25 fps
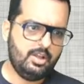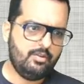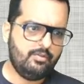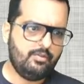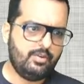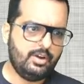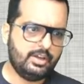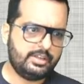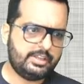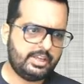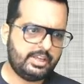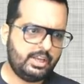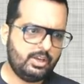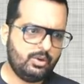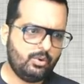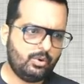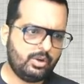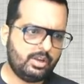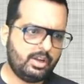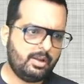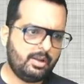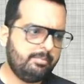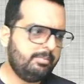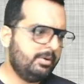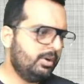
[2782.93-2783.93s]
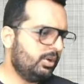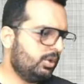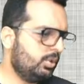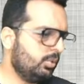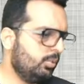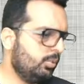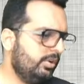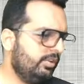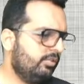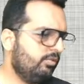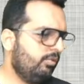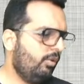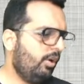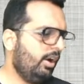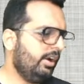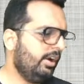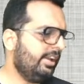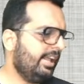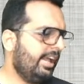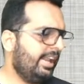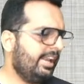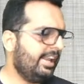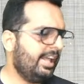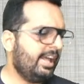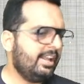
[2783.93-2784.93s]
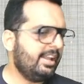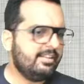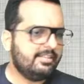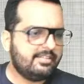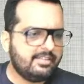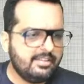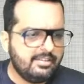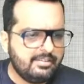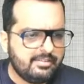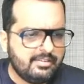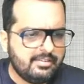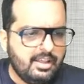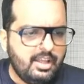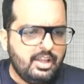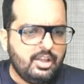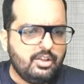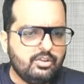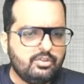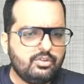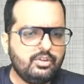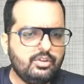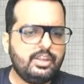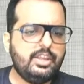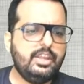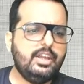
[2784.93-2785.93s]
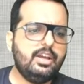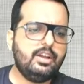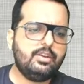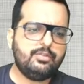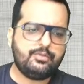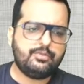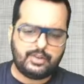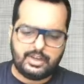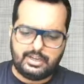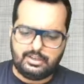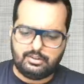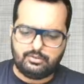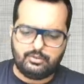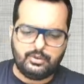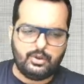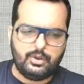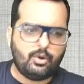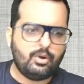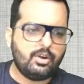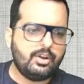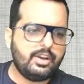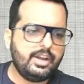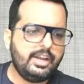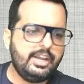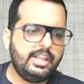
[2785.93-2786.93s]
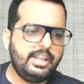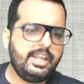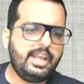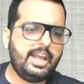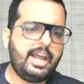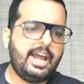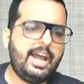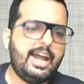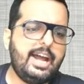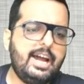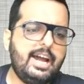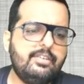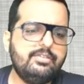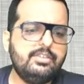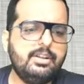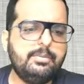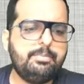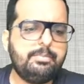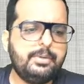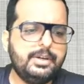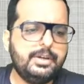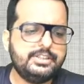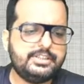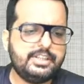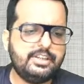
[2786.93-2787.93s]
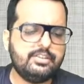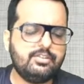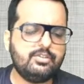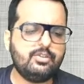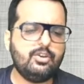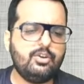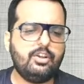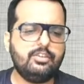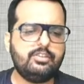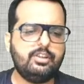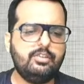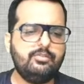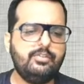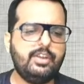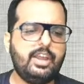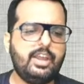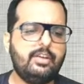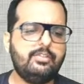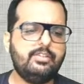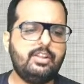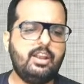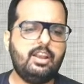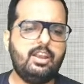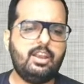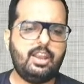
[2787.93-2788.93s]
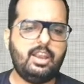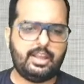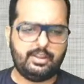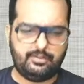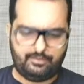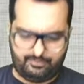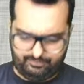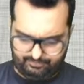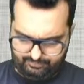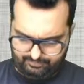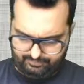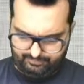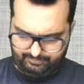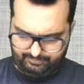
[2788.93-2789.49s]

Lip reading: working note number 2 is what? Analysis. So here, friends, we already have the purchase cost and we have the life.